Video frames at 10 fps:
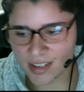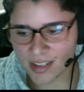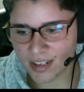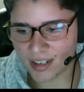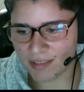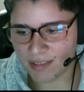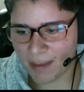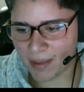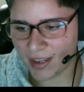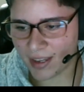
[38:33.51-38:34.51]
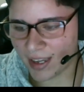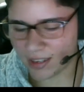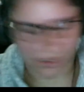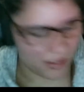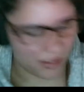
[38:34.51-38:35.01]
Rabbi had
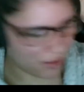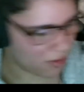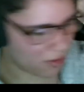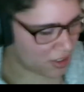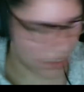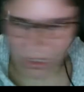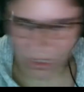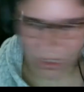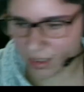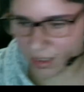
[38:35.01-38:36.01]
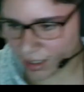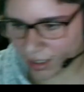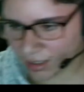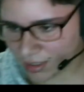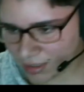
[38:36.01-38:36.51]
a question. I
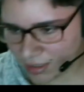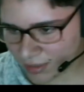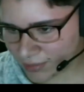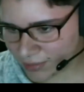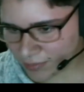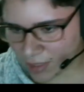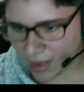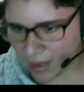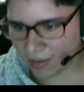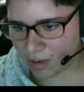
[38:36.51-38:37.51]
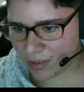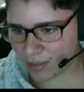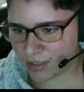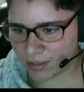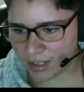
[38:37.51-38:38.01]
think you may have gone over
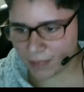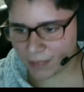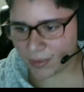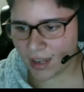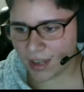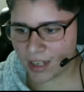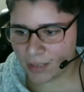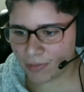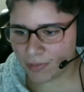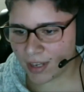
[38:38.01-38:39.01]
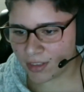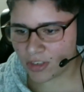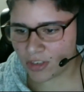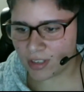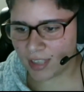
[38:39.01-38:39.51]
this already, but how do you find the
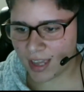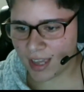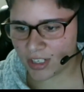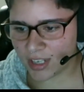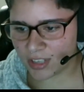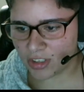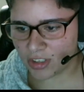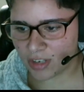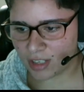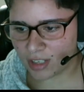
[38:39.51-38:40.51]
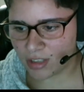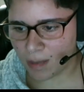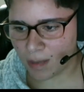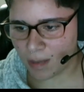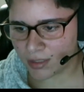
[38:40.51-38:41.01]
trending hashtags or trending
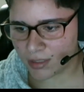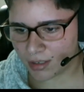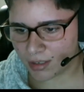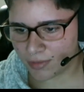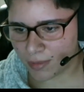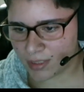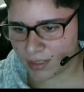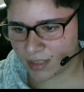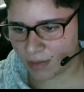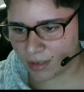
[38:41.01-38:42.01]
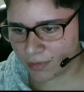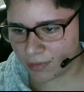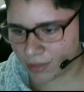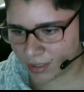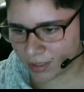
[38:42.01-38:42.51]
topics? Sorry if I missed that one. I
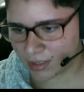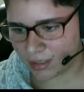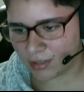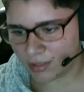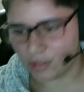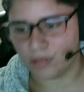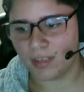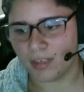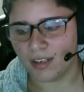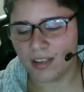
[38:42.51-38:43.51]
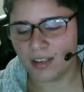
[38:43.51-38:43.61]
feel like social media.